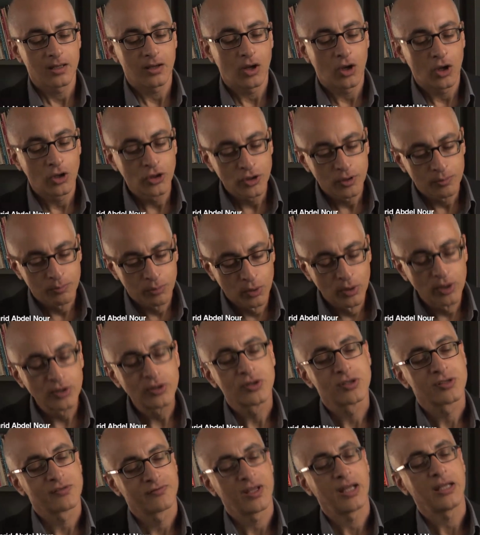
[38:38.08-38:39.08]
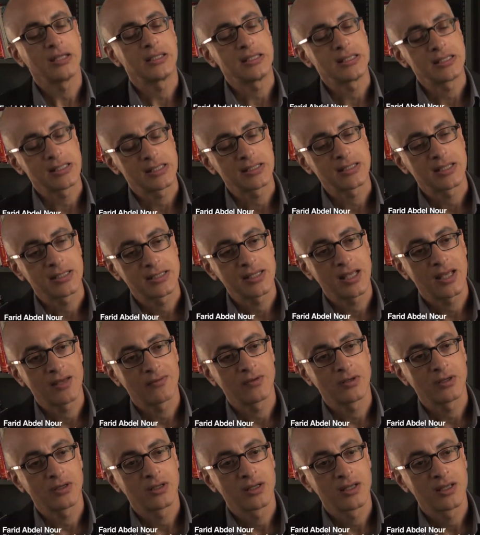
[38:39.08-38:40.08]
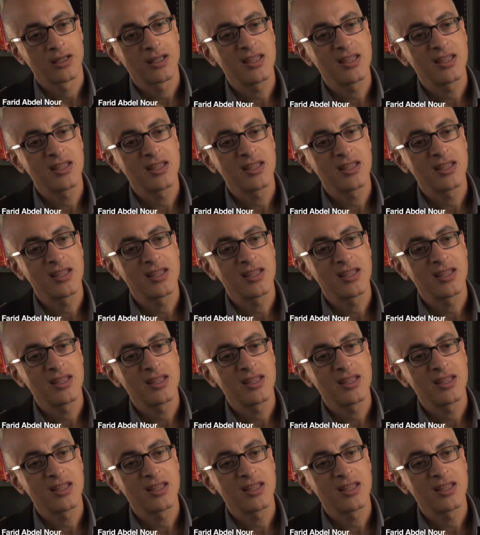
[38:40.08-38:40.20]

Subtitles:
on the borders of 1967,